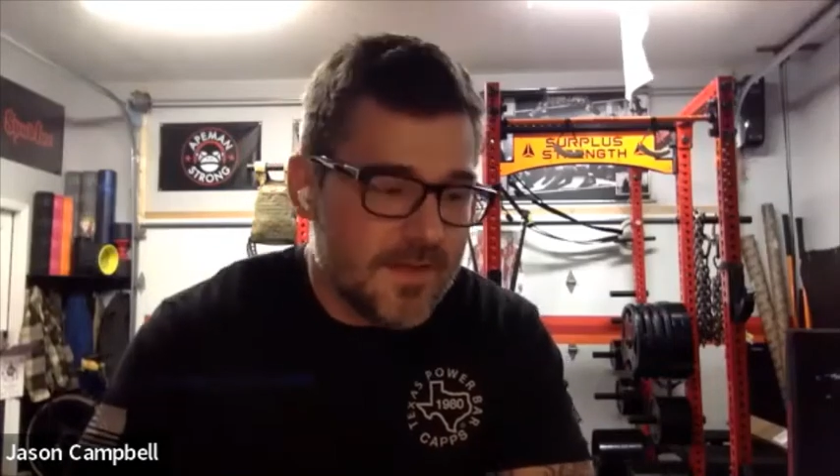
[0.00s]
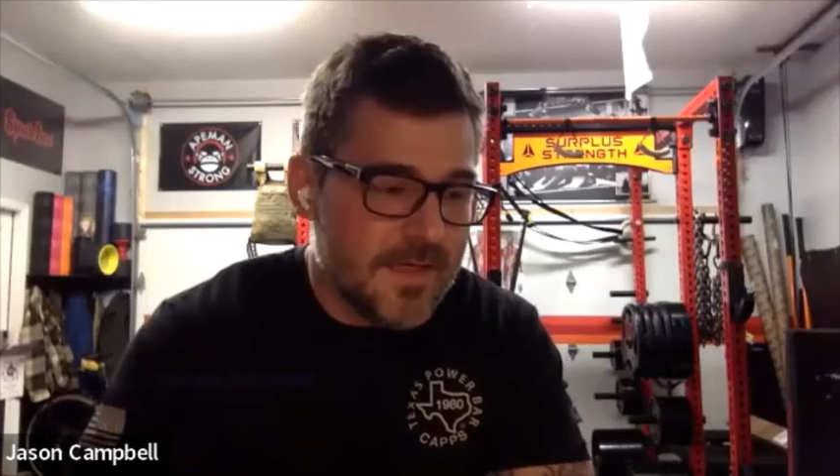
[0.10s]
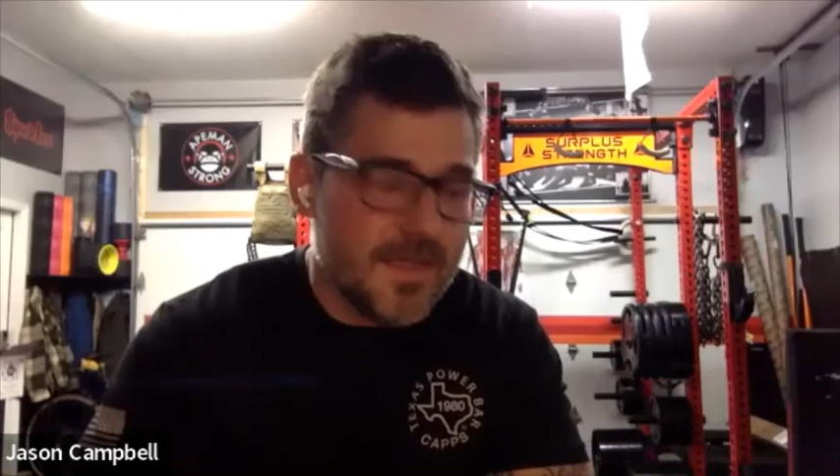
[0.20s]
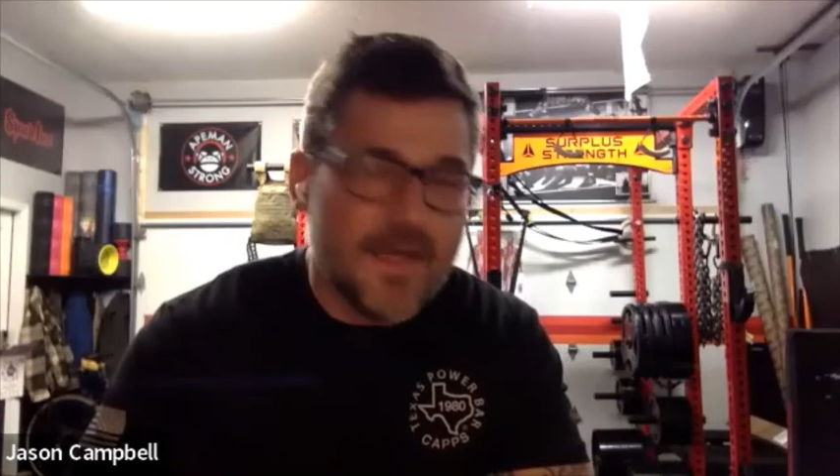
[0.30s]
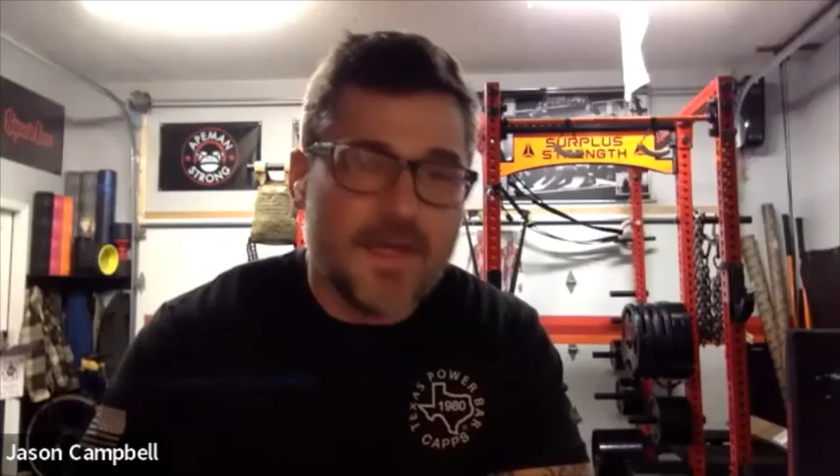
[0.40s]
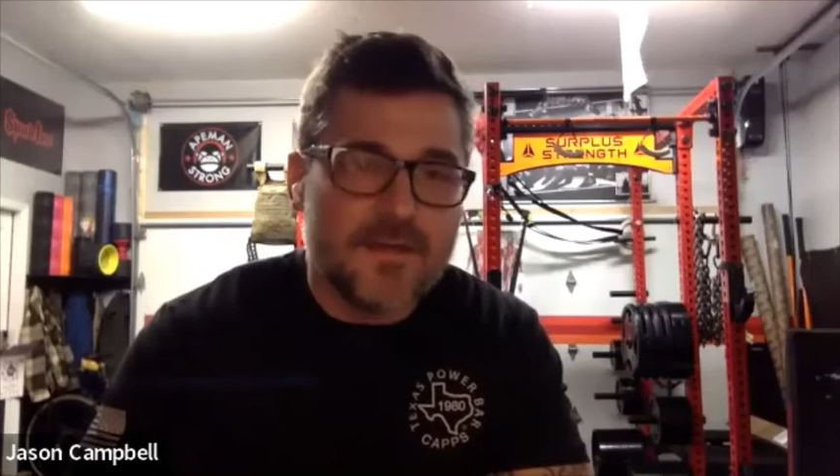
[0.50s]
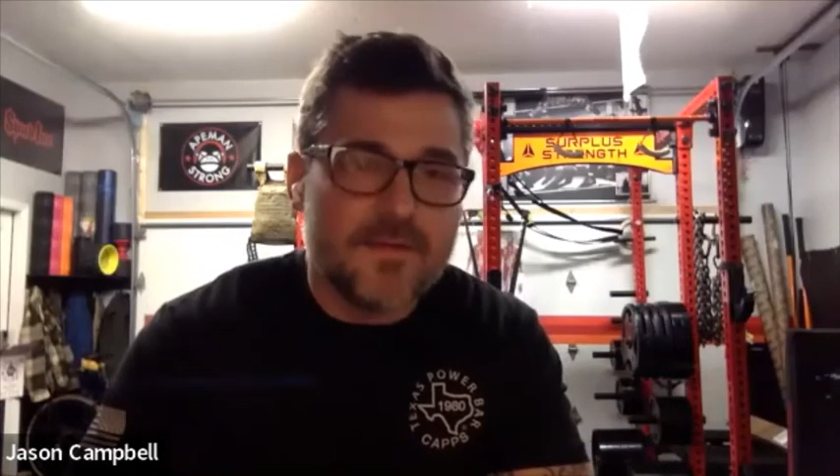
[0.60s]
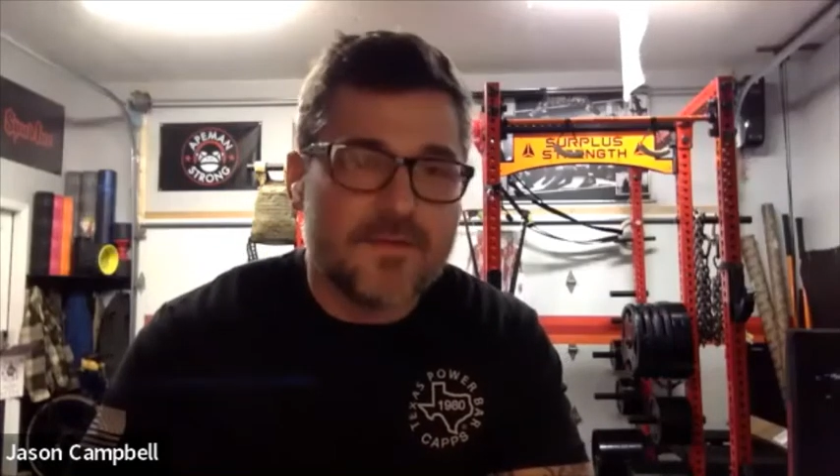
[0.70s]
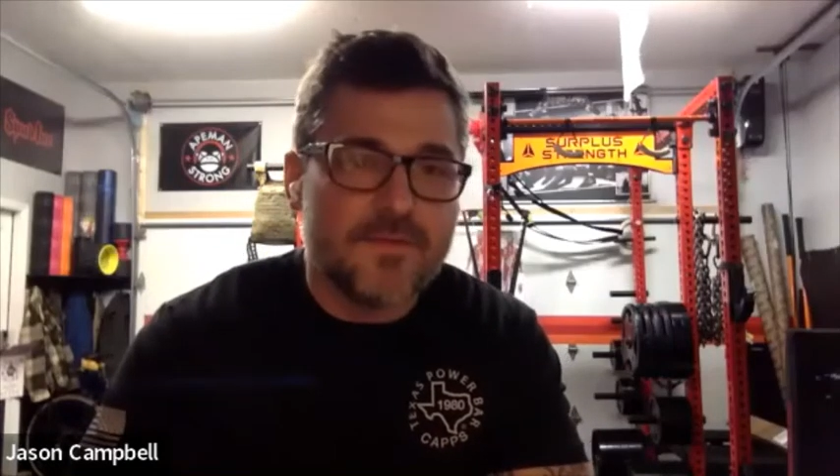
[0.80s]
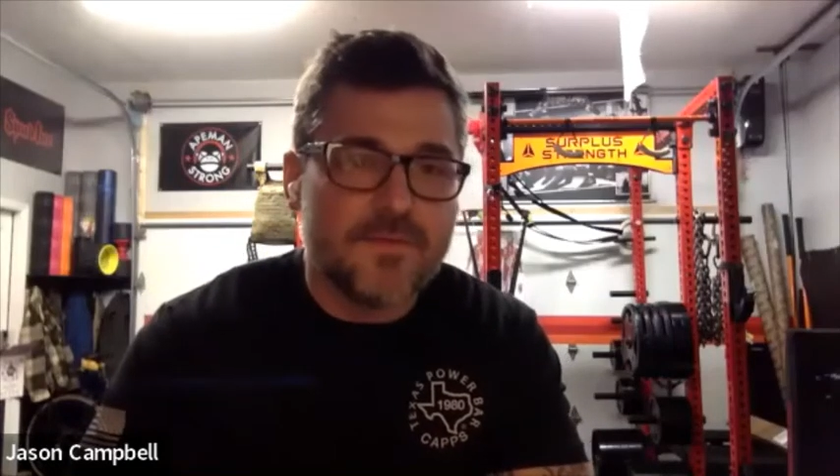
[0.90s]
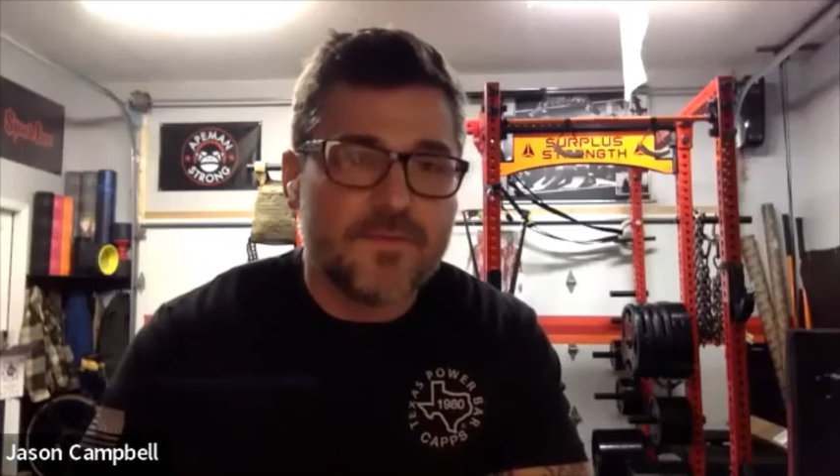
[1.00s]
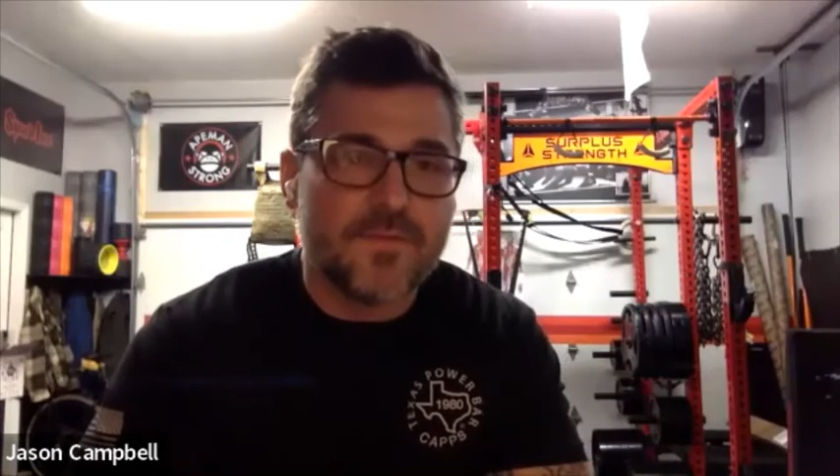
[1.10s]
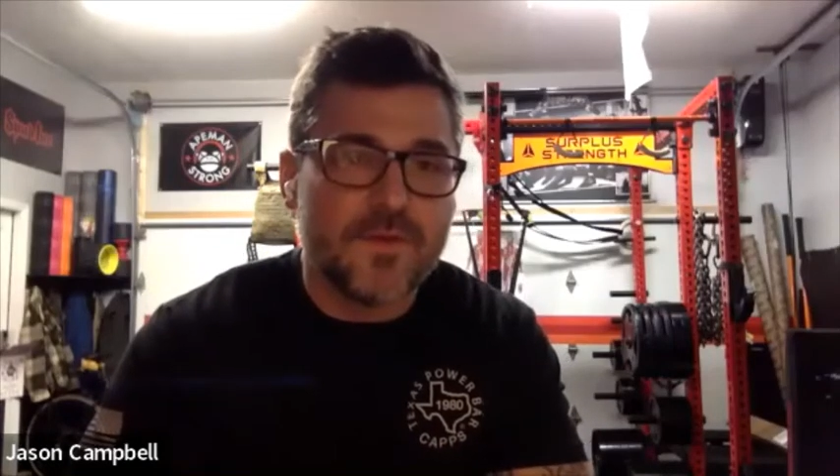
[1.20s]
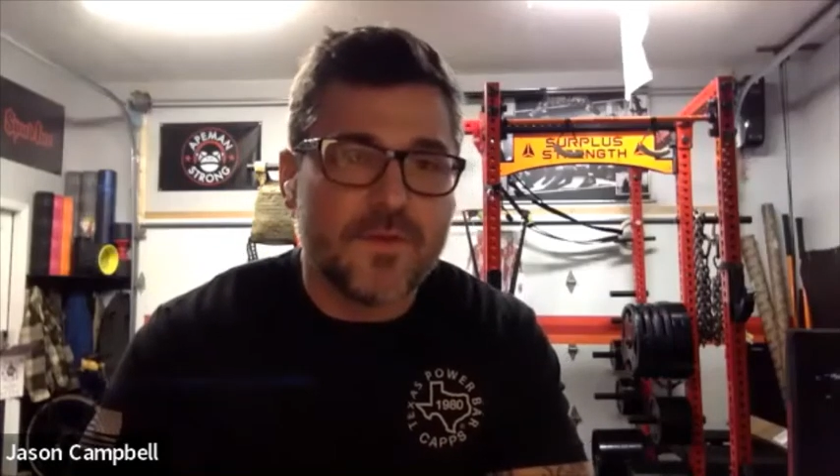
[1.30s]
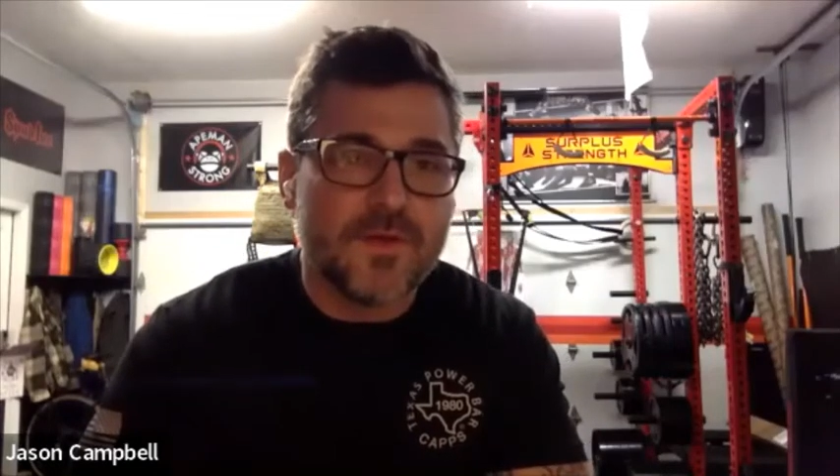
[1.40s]
I got
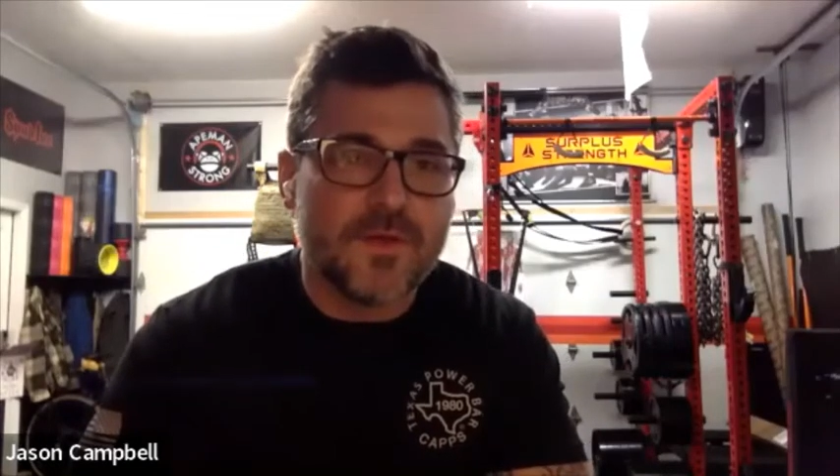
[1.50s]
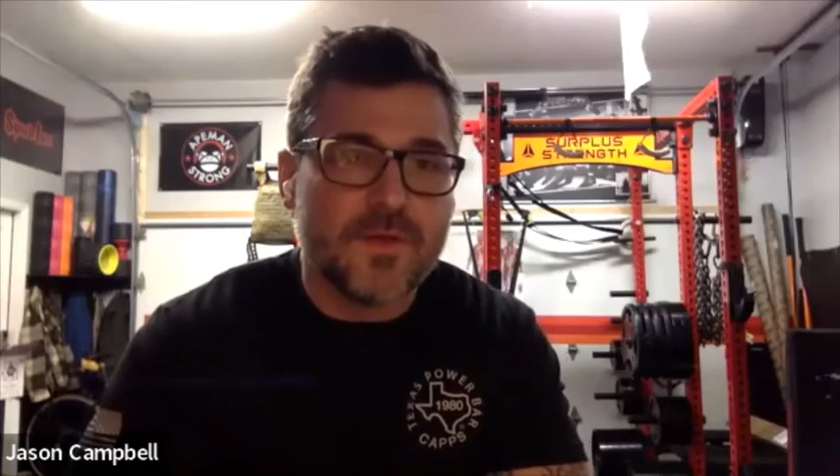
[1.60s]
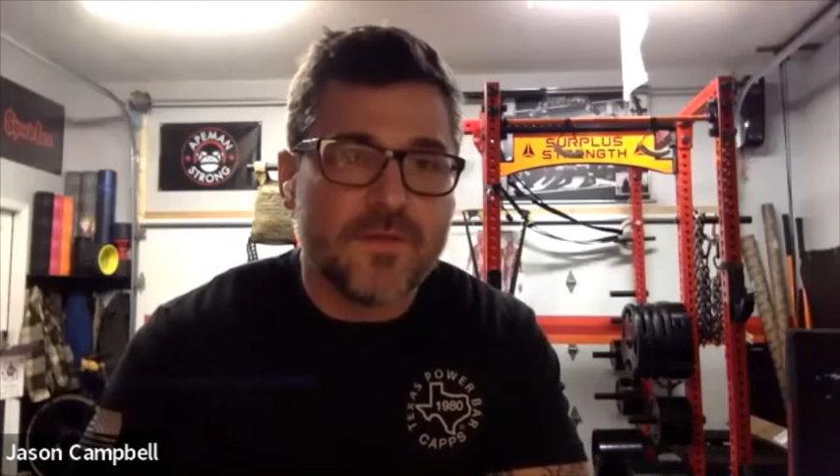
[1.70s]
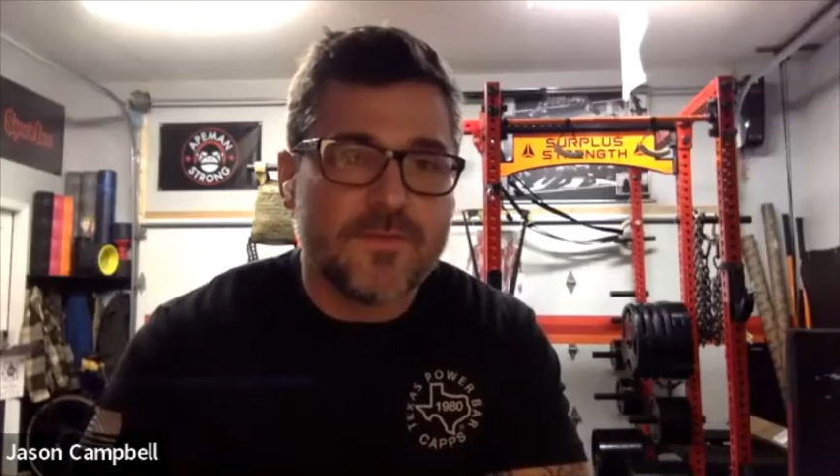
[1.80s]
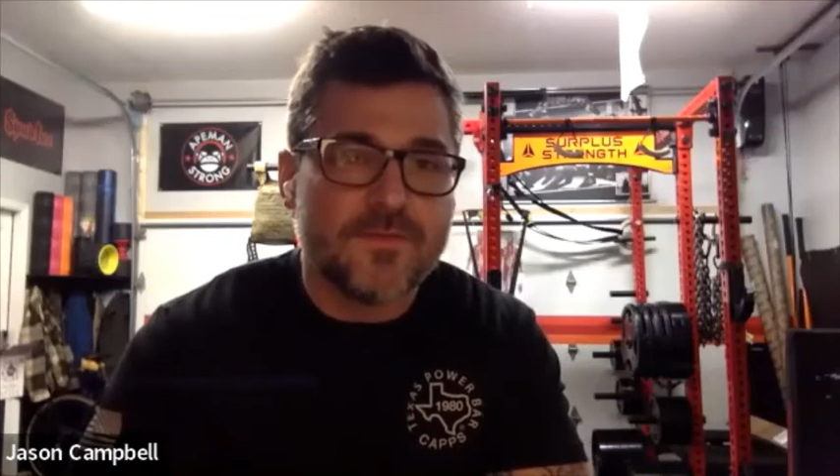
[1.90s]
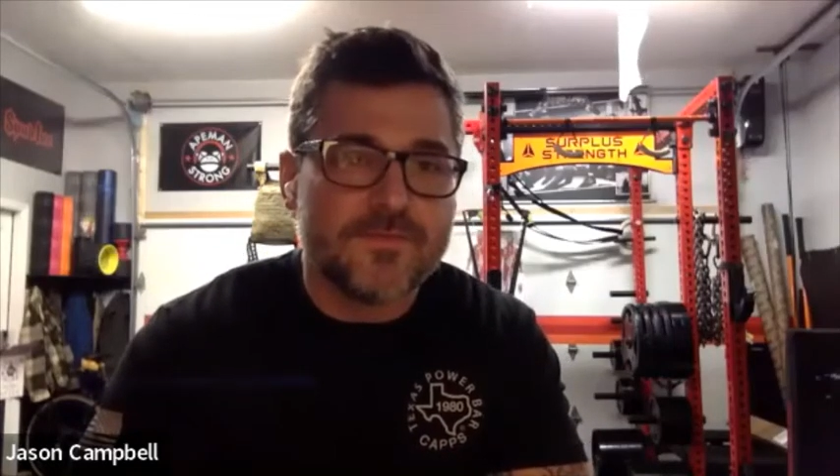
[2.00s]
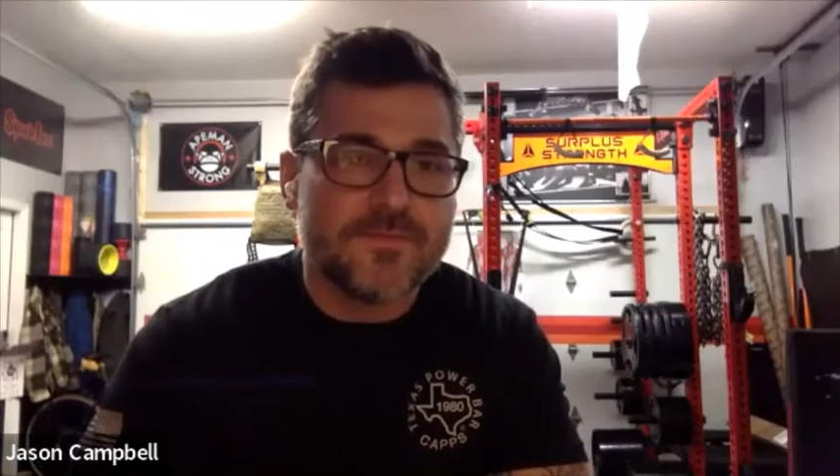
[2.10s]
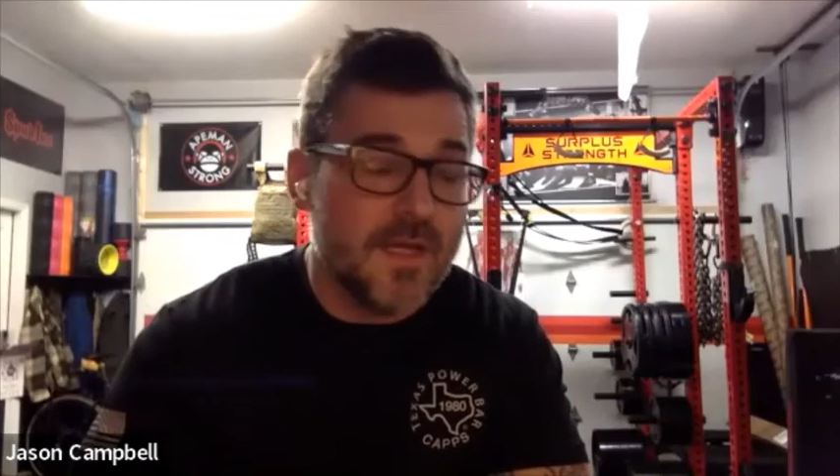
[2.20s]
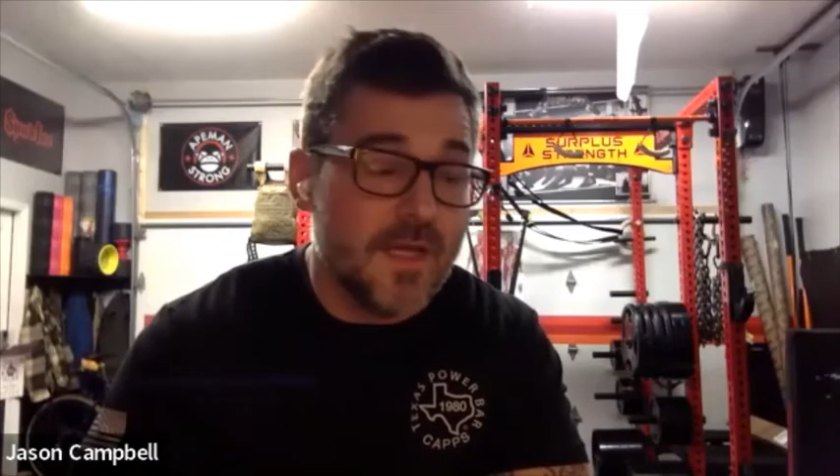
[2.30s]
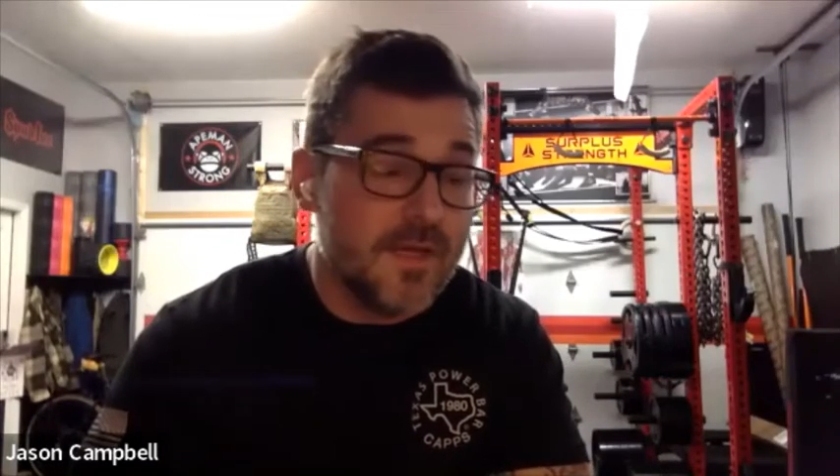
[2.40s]
really lucky. And